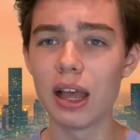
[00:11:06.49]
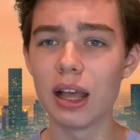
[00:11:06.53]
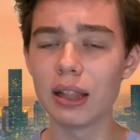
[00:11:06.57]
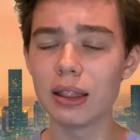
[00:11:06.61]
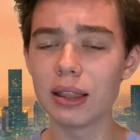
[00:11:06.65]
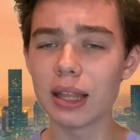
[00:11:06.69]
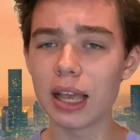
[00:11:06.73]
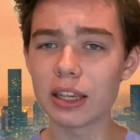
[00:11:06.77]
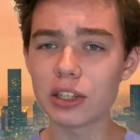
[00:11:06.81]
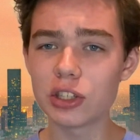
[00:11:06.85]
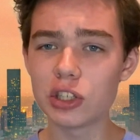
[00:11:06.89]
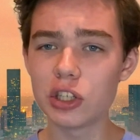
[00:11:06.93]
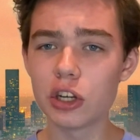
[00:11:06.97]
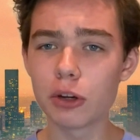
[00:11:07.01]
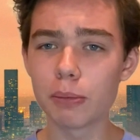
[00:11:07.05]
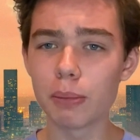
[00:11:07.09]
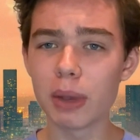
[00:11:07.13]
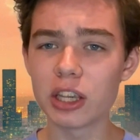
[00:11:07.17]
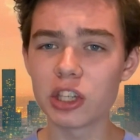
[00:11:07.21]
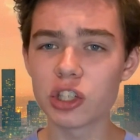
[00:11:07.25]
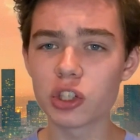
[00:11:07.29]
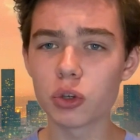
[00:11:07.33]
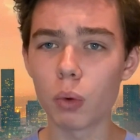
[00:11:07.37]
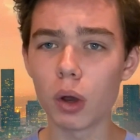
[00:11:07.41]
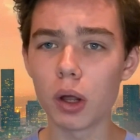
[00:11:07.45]
Last year my
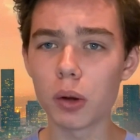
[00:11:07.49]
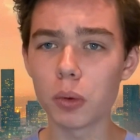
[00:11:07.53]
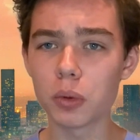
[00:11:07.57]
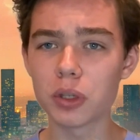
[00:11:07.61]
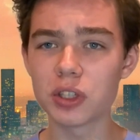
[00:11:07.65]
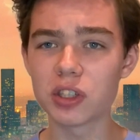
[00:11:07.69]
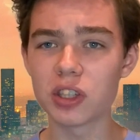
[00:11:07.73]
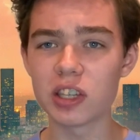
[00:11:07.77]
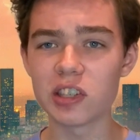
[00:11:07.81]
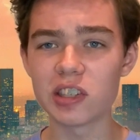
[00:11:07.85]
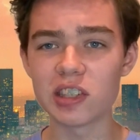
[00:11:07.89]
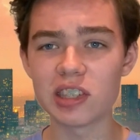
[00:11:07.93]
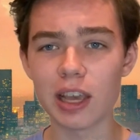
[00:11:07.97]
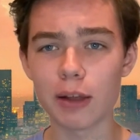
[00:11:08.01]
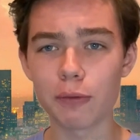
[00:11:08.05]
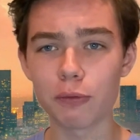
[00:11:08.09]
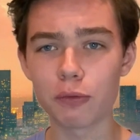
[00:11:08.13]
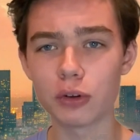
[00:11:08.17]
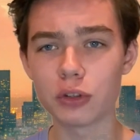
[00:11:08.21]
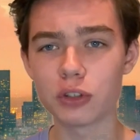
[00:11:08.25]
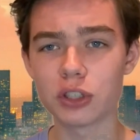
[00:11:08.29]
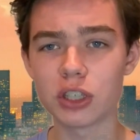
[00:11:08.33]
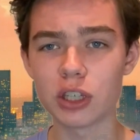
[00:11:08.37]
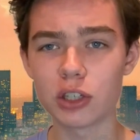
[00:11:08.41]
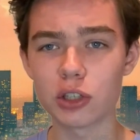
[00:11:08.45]
squad was the San
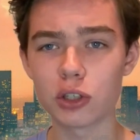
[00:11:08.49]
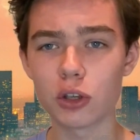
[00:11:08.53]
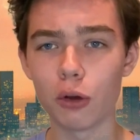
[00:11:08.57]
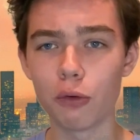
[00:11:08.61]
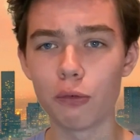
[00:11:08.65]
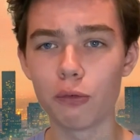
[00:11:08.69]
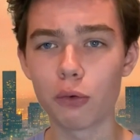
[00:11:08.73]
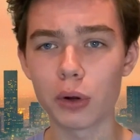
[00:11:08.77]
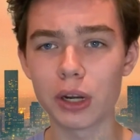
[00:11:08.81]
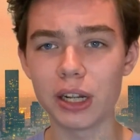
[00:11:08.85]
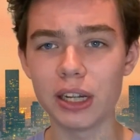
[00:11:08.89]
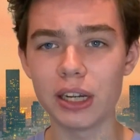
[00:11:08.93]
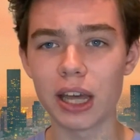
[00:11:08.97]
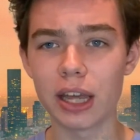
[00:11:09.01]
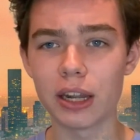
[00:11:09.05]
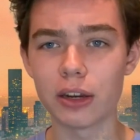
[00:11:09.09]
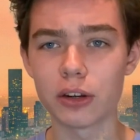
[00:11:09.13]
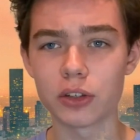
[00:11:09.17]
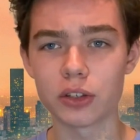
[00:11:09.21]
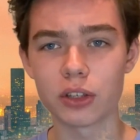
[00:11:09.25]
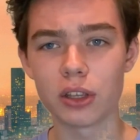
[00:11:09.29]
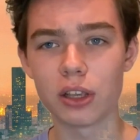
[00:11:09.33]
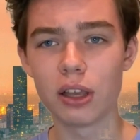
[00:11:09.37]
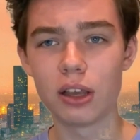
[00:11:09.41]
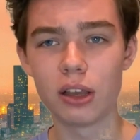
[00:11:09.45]
Francisco
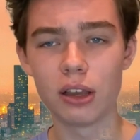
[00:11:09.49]
49ers.